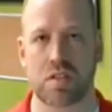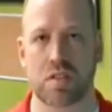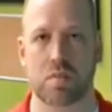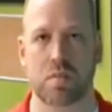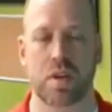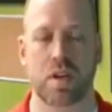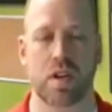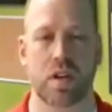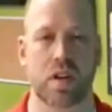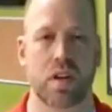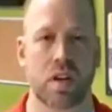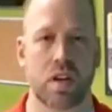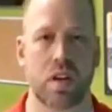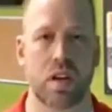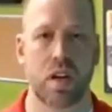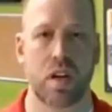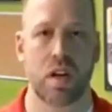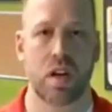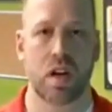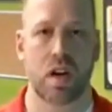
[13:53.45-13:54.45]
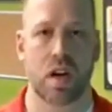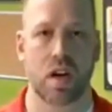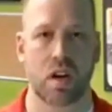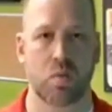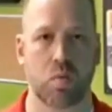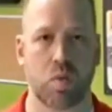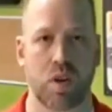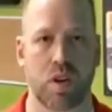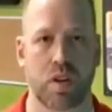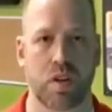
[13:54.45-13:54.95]
depending on
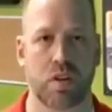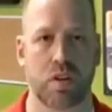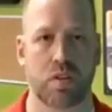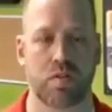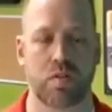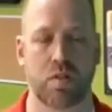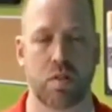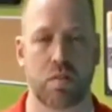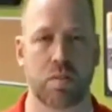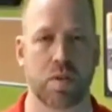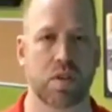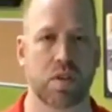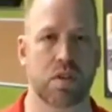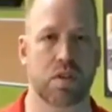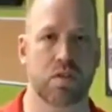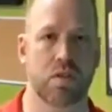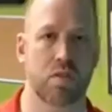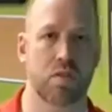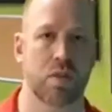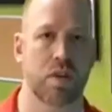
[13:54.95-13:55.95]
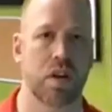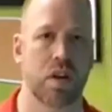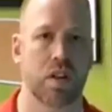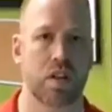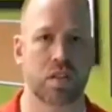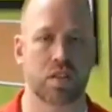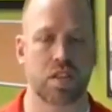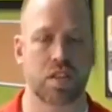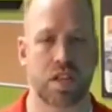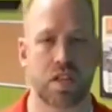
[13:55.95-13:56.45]
what your verbiage and
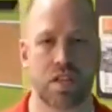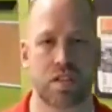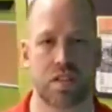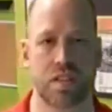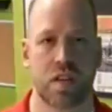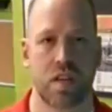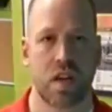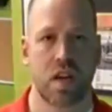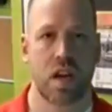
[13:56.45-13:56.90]
terminology is.